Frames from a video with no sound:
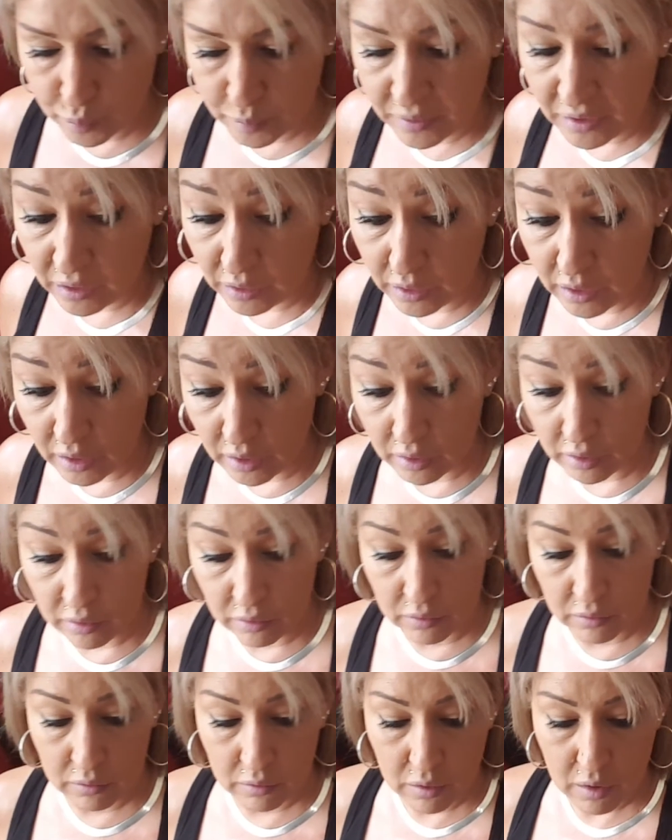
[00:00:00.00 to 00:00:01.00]
put the
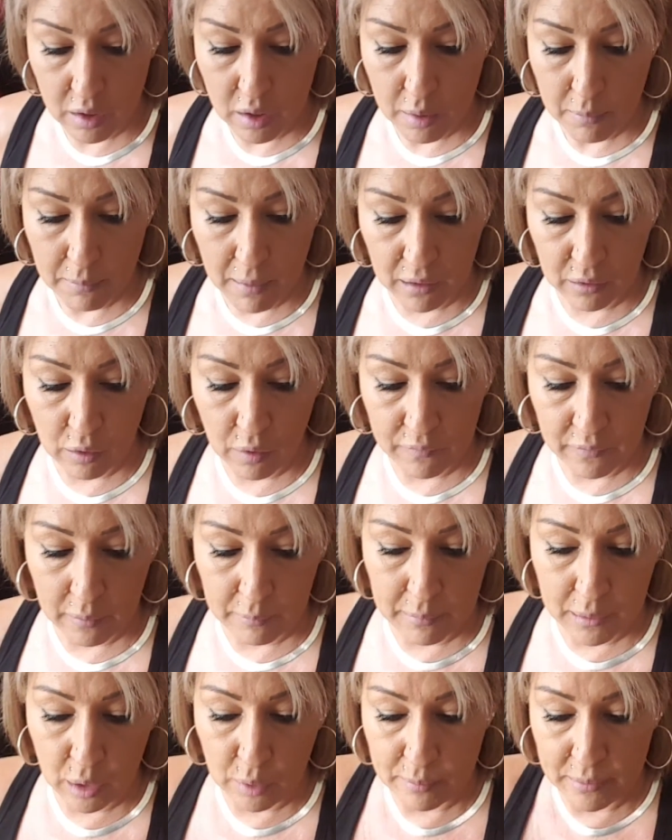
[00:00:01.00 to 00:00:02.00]
lid back on that
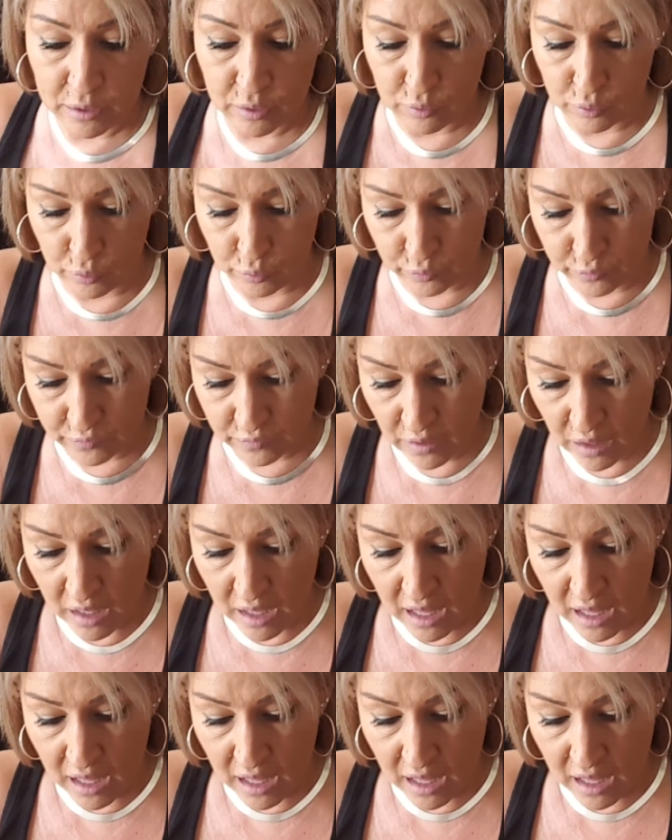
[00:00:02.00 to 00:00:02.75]
Bare Minerals,